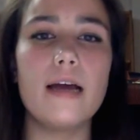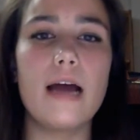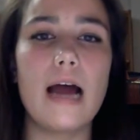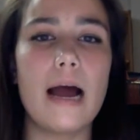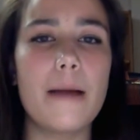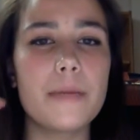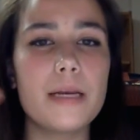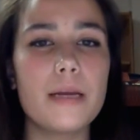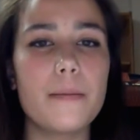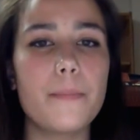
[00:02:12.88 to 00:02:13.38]

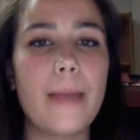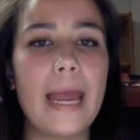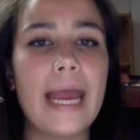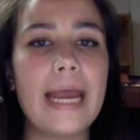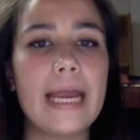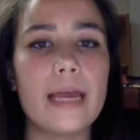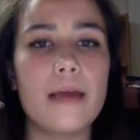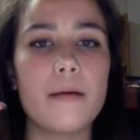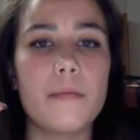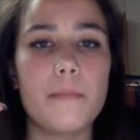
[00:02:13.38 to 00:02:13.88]
I'm gonna
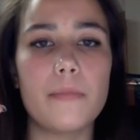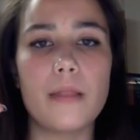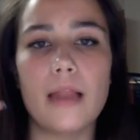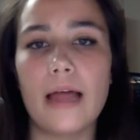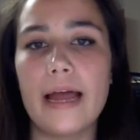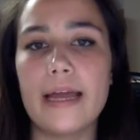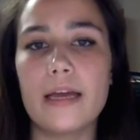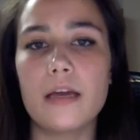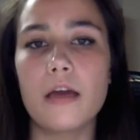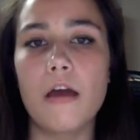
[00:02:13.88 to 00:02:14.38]
paint him
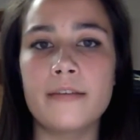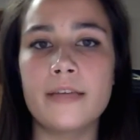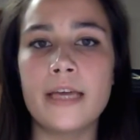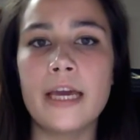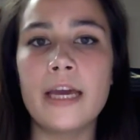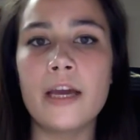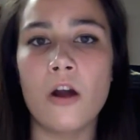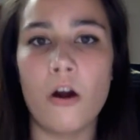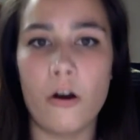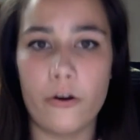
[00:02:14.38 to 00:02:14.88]
like
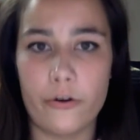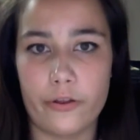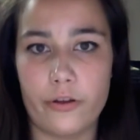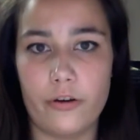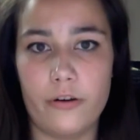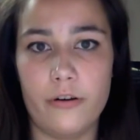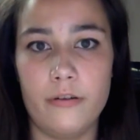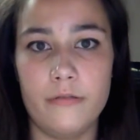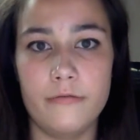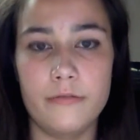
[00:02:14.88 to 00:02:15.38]
King
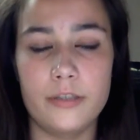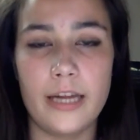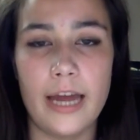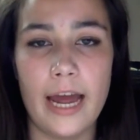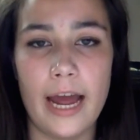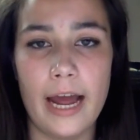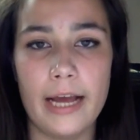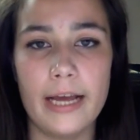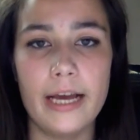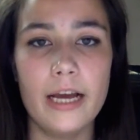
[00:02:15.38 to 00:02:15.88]
Arthur,
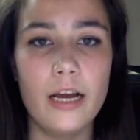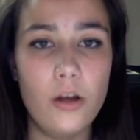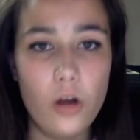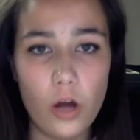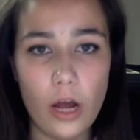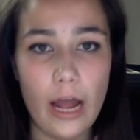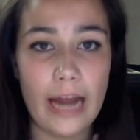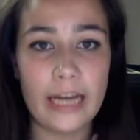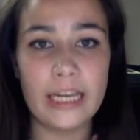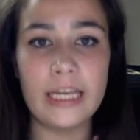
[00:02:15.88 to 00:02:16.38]
okay?
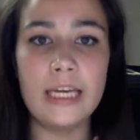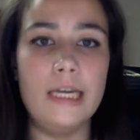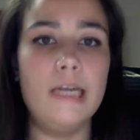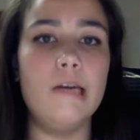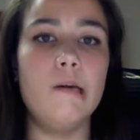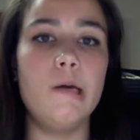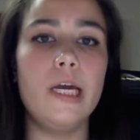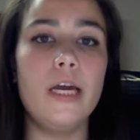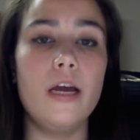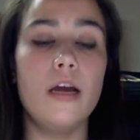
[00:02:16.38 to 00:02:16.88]
And
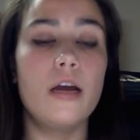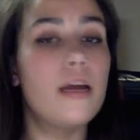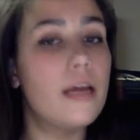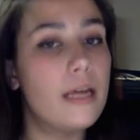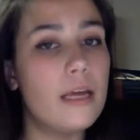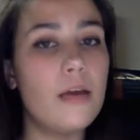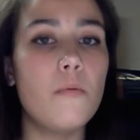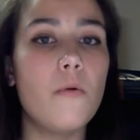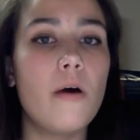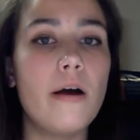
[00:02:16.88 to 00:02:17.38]
he
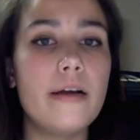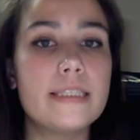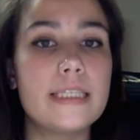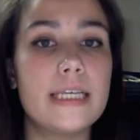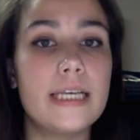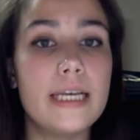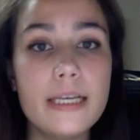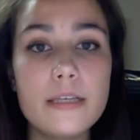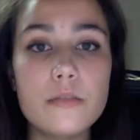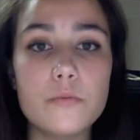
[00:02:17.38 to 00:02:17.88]

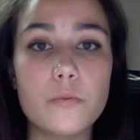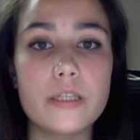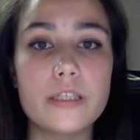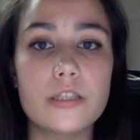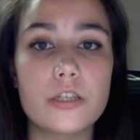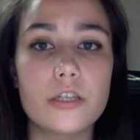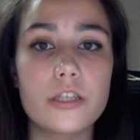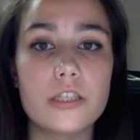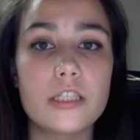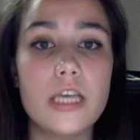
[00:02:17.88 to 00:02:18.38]
wants his
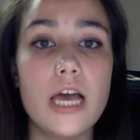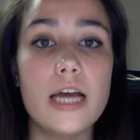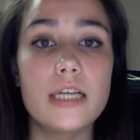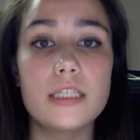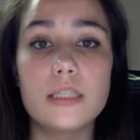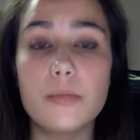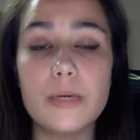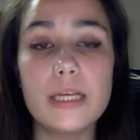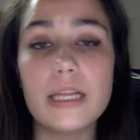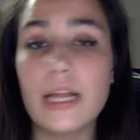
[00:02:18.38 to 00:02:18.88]
wizards
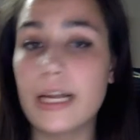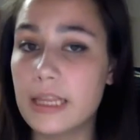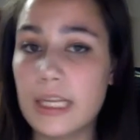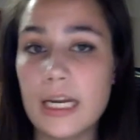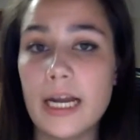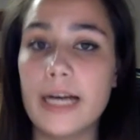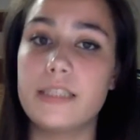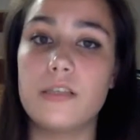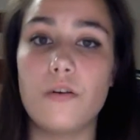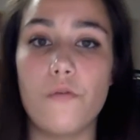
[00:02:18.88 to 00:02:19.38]
to be like the
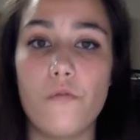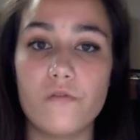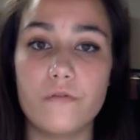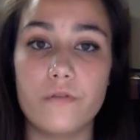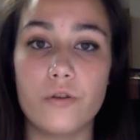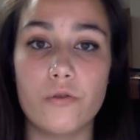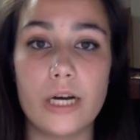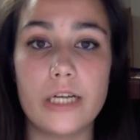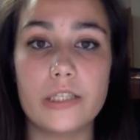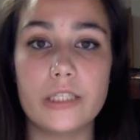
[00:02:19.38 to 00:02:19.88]
Knights of
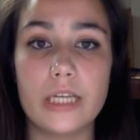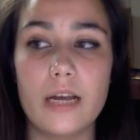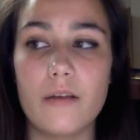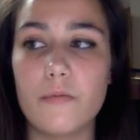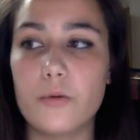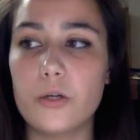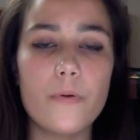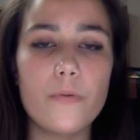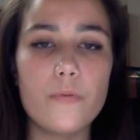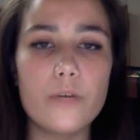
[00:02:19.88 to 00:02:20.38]
the Round
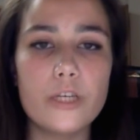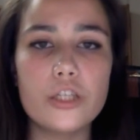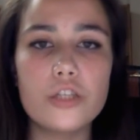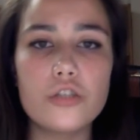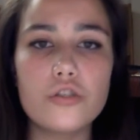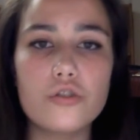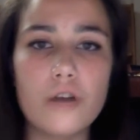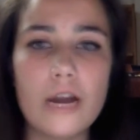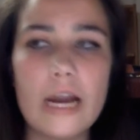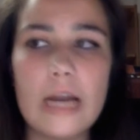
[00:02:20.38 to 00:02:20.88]
Table. We
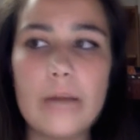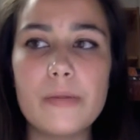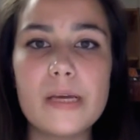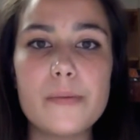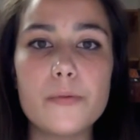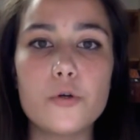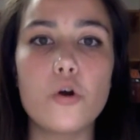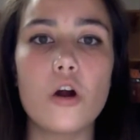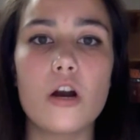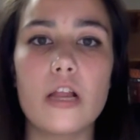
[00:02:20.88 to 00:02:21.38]
should train
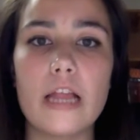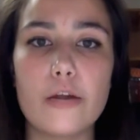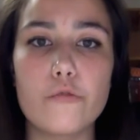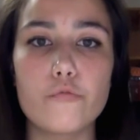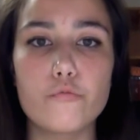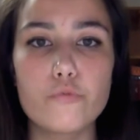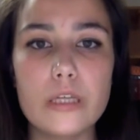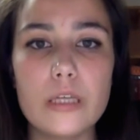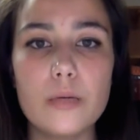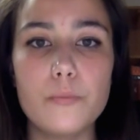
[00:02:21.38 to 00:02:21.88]
people who are
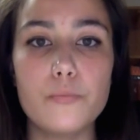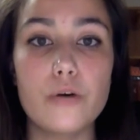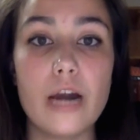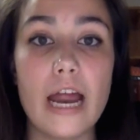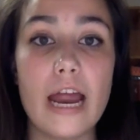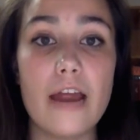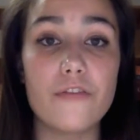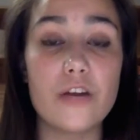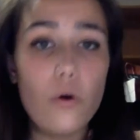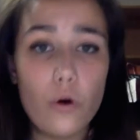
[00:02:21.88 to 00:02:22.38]
really
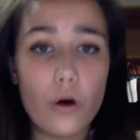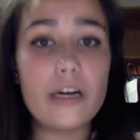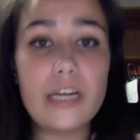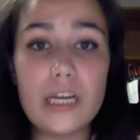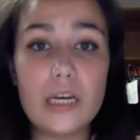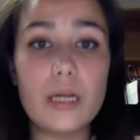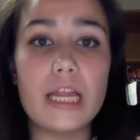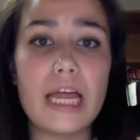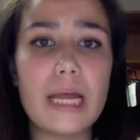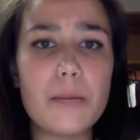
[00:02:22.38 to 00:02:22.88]
brave, who are
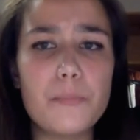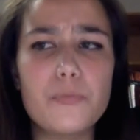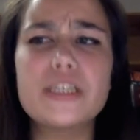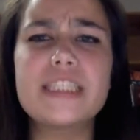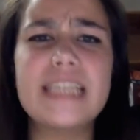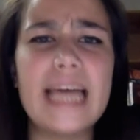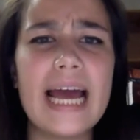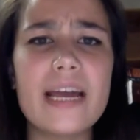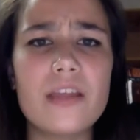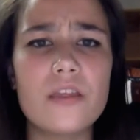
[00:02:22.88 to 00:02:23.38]
gonna
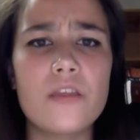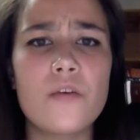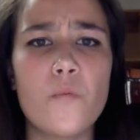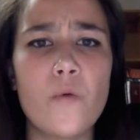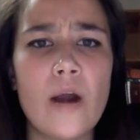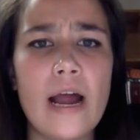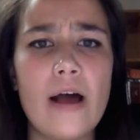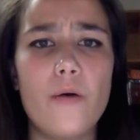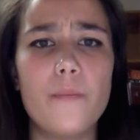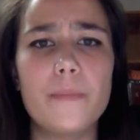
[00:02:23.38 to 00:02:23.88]
protect the
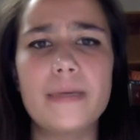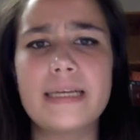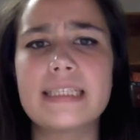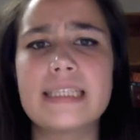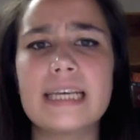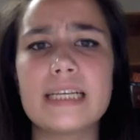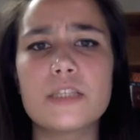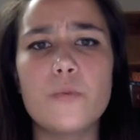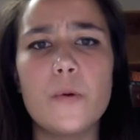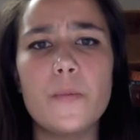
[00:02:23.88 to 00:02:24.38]
realm, because
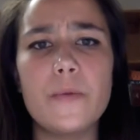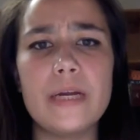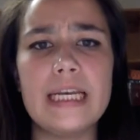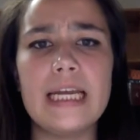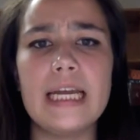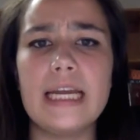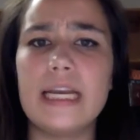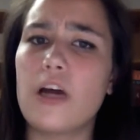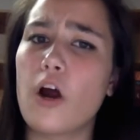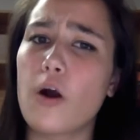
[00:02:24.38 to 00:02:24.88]
that's what we
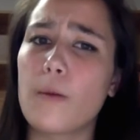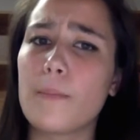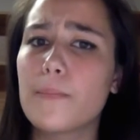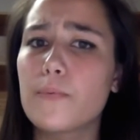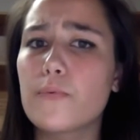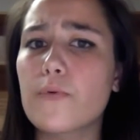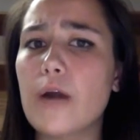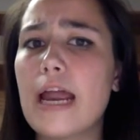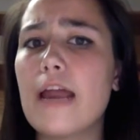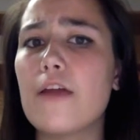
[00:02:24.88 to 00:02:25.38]
need, are
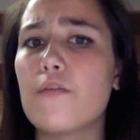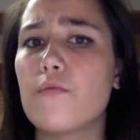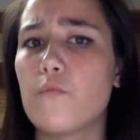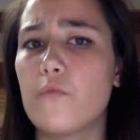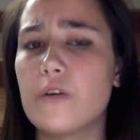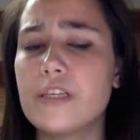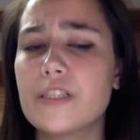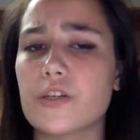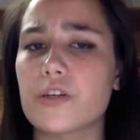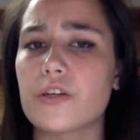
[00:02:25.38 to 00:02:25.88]
brave
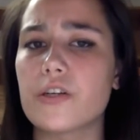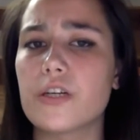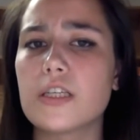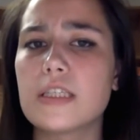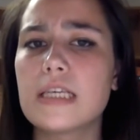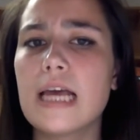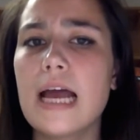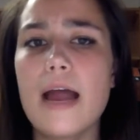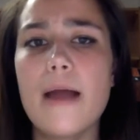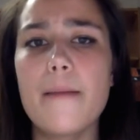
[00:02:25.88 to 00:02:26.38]

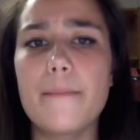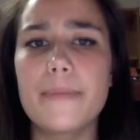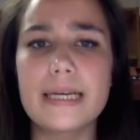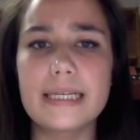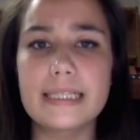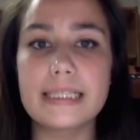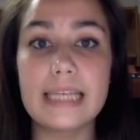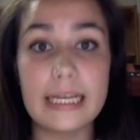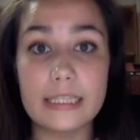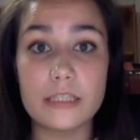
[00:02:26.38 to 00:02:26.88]
wizards,
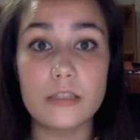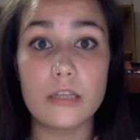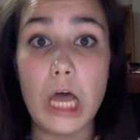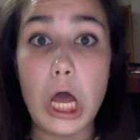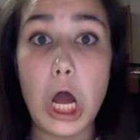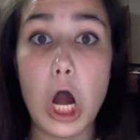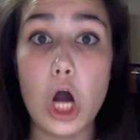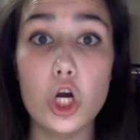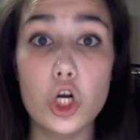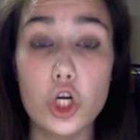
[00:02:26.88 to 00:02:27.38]
because that's
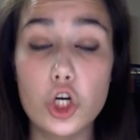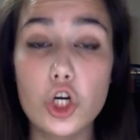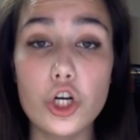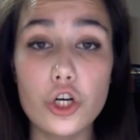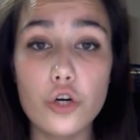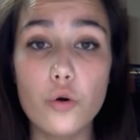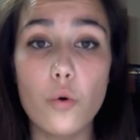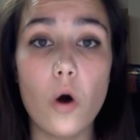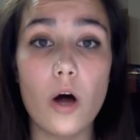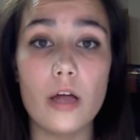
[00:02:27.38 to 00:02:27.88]
a
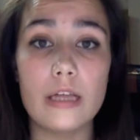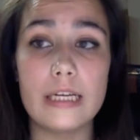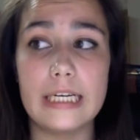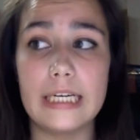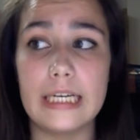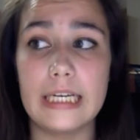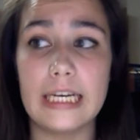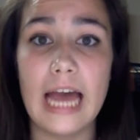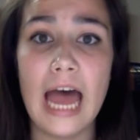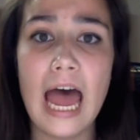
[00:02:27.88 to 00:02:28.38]
good
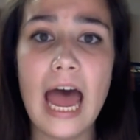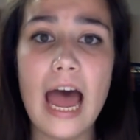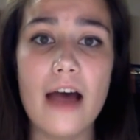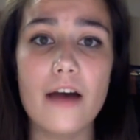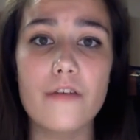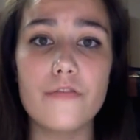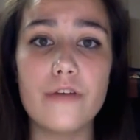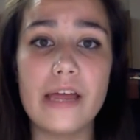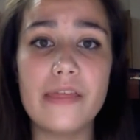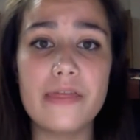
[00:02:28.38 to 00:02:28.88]
quality to
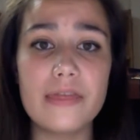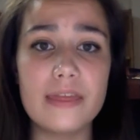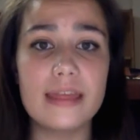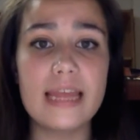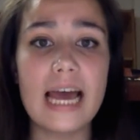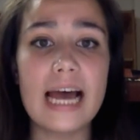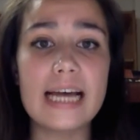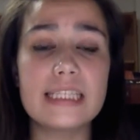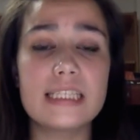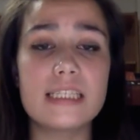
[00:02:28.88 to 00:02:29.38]
have, and
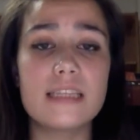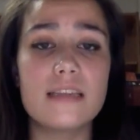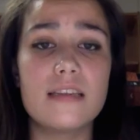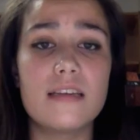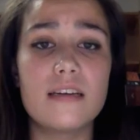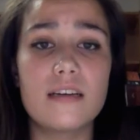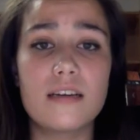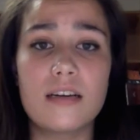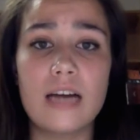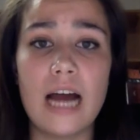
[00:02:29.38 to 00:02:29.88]
that's
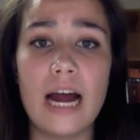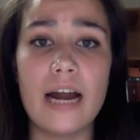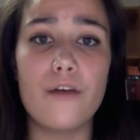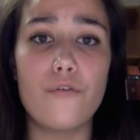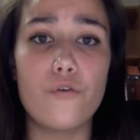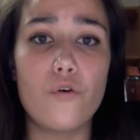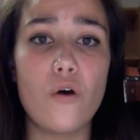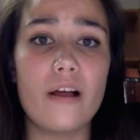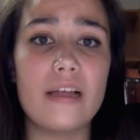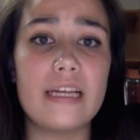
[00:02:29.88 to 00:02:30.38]
the kind
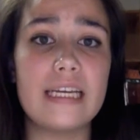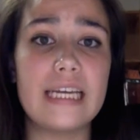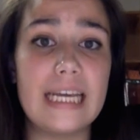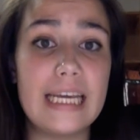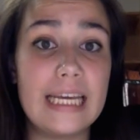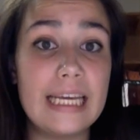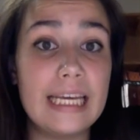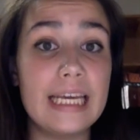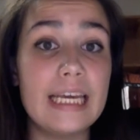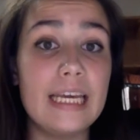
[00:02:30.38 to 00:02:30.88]
of quality
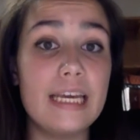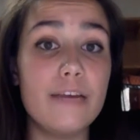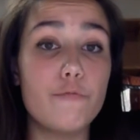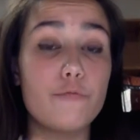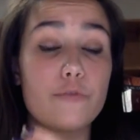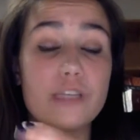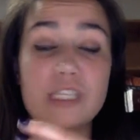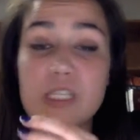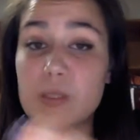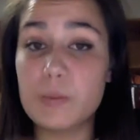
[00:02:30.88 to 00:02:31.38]
he
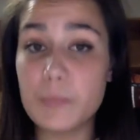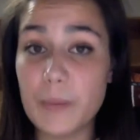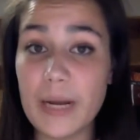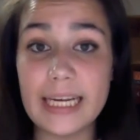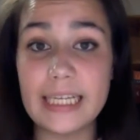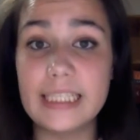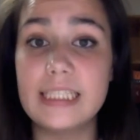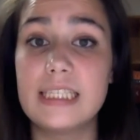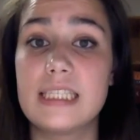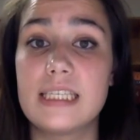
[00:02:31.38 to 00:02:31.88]

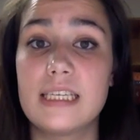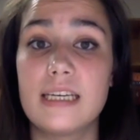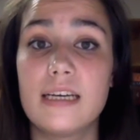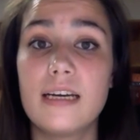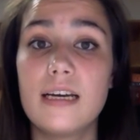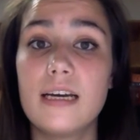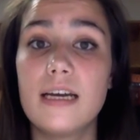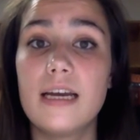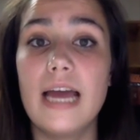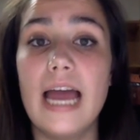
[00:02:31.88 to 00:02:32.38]
respects
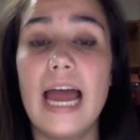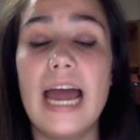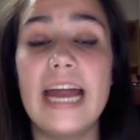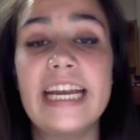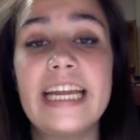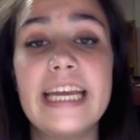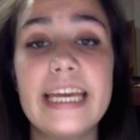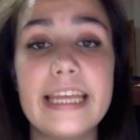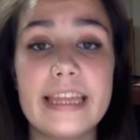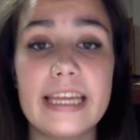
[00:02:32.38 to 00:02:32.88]
and
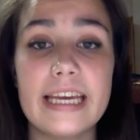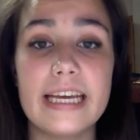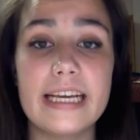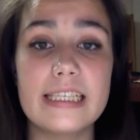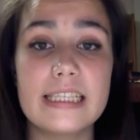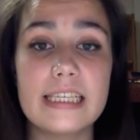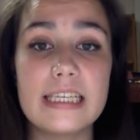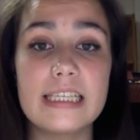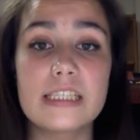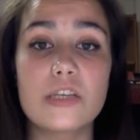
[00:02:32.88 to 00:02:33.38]
he
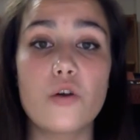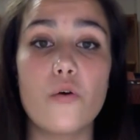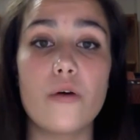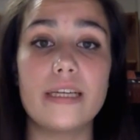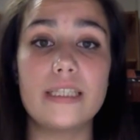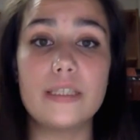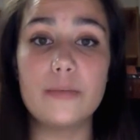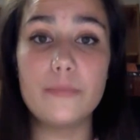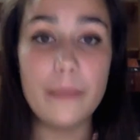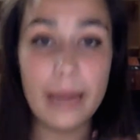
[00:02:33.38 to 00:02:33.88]
thinks is going
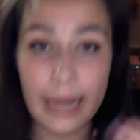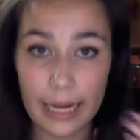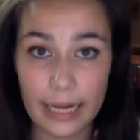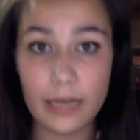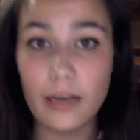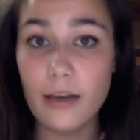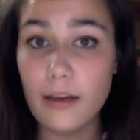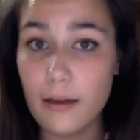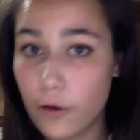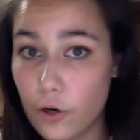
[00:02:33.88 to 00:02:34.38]
to
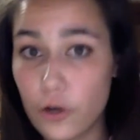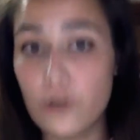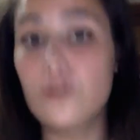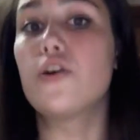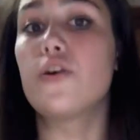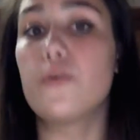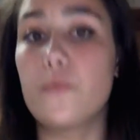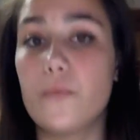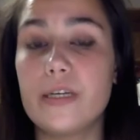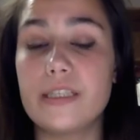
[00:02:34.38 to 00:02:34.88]
make
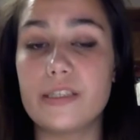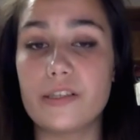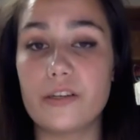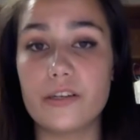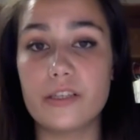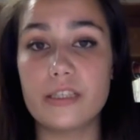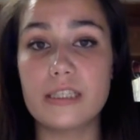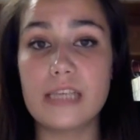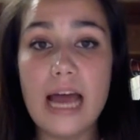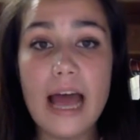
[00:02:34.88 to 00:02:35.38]
good
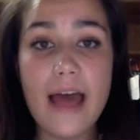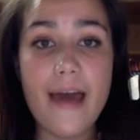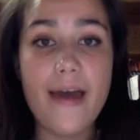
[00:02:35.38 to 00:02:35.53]
wizards.